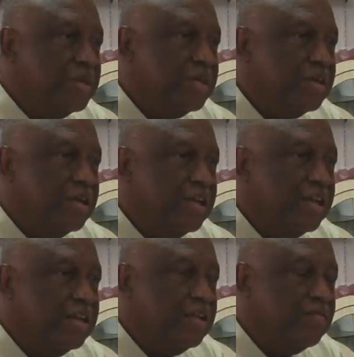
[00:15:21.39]
Jamaica and
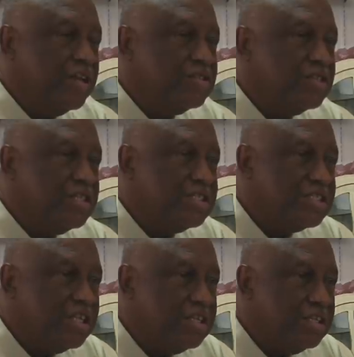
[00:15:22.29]
then eventually
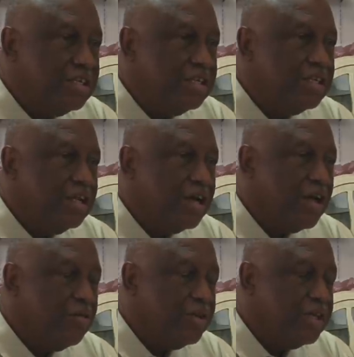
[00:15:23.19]
studied
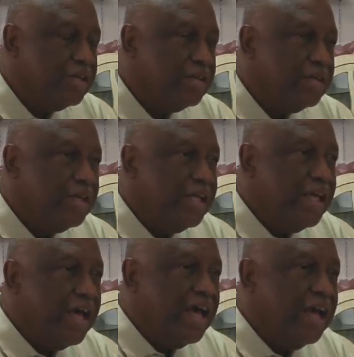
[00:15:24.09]
accounting
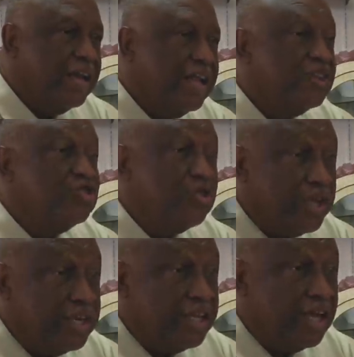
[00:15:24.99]
and then
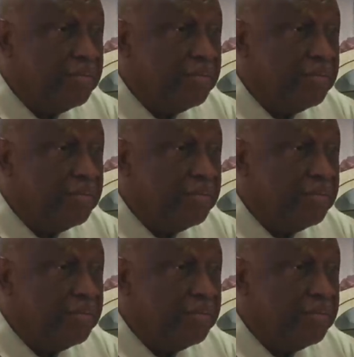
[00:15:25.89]
joined the